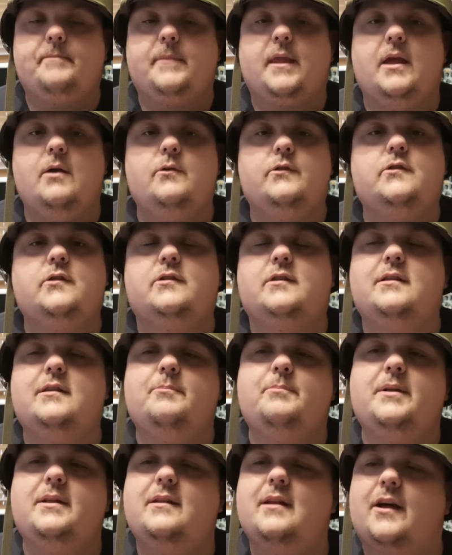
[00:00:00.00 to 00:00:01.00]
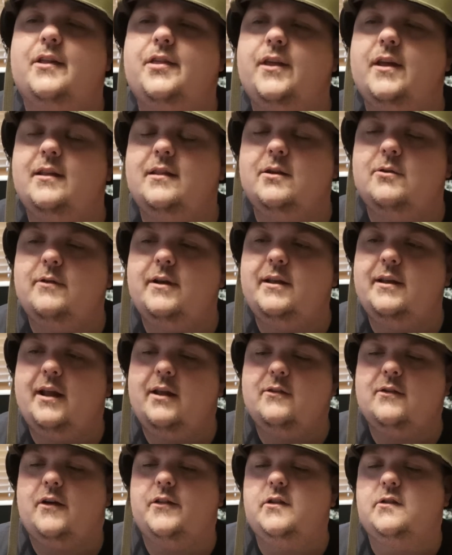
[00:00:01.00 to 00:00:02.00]
It was just, I think they were in,
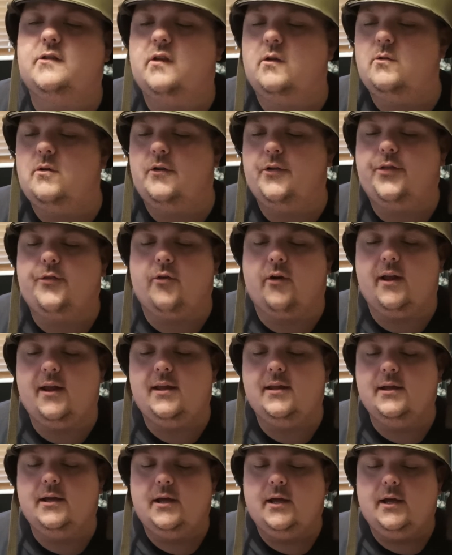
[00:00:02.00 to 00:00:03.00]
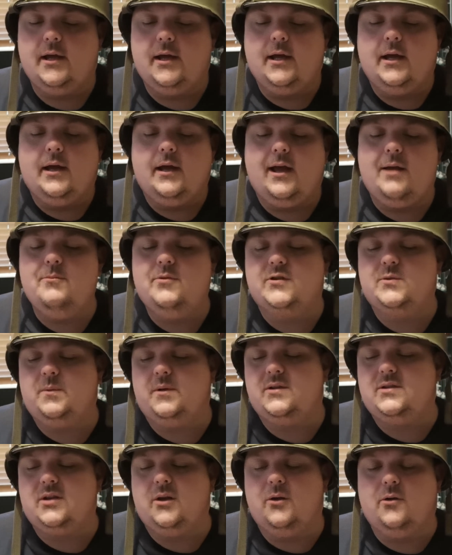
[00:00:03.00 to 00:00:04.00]
it's either 2 or 3. It must
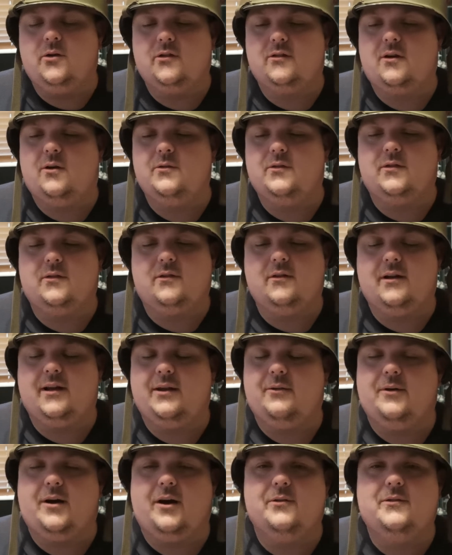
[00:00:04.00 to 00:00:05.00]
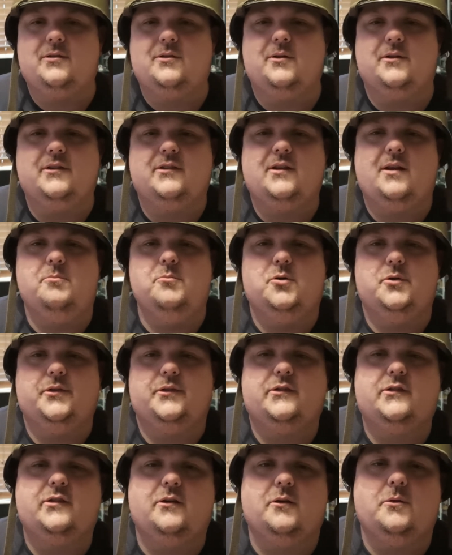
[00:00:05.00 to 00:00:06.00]
be 2 because I want to go and see more
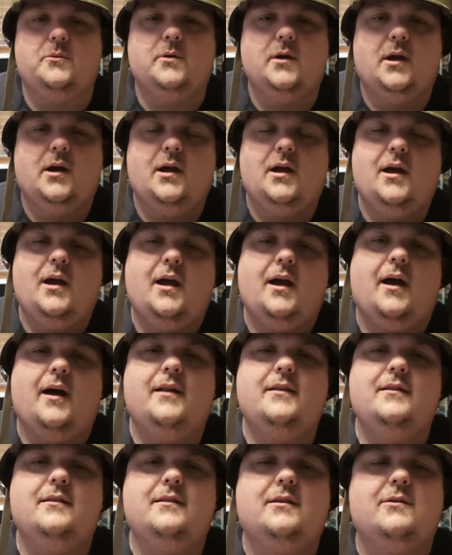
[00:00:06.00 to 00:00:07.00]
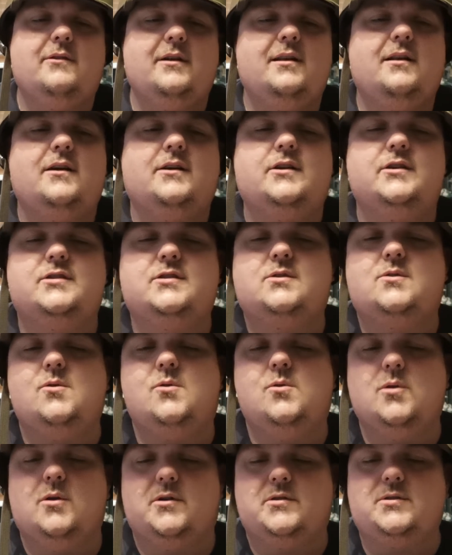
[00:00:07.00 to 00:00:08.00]
than 2. And they were in like a
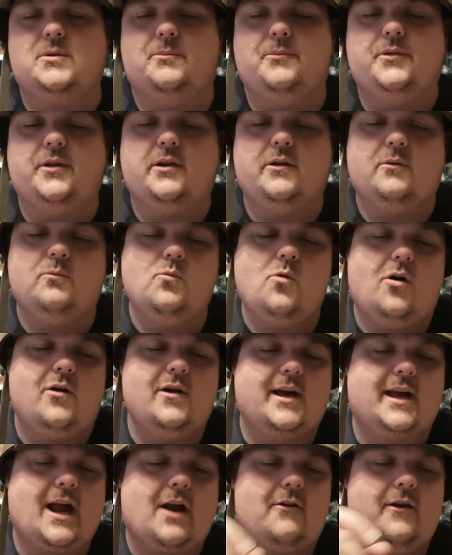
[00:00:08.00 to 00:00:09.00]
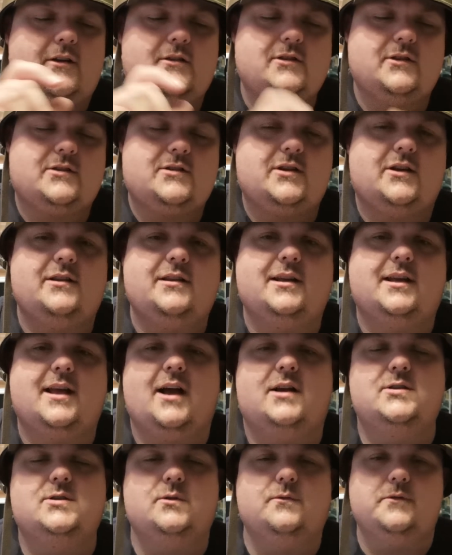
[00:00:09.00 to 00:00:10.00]
school or something, and one character had turned the
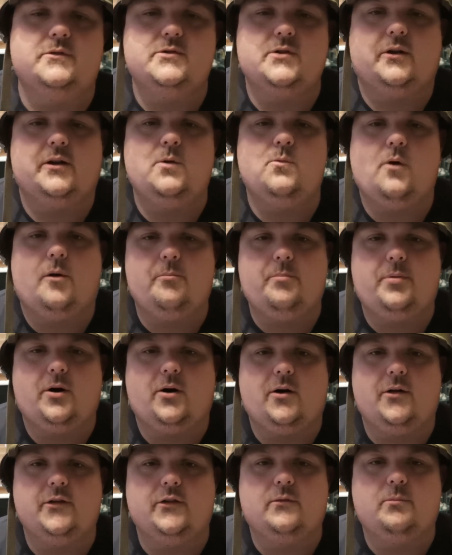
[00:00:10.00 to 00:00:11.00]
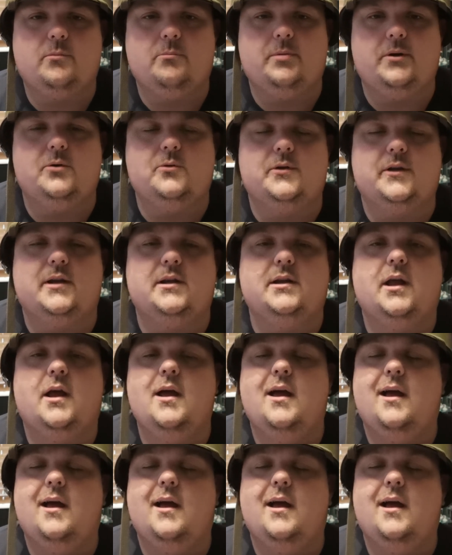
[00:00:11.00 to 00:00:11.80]
gas someone's on in one part of this building,